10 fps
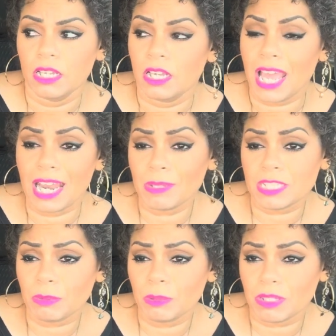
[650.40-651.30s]
And I would
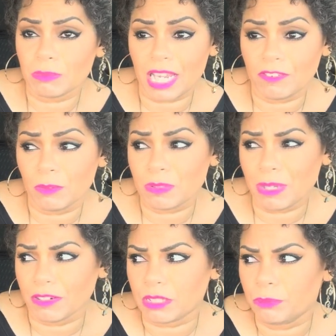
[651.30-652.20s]
still be with him today if he was
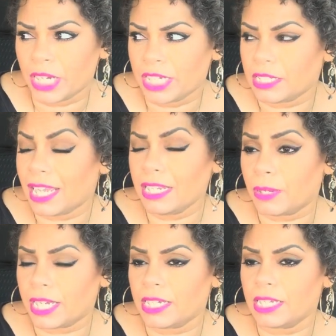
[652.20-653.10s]
married. But
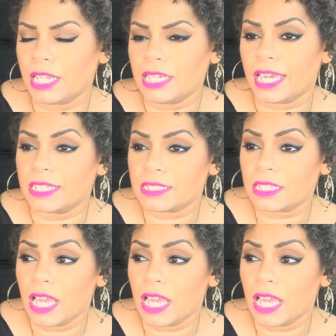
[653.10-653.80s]
anyway, in any case,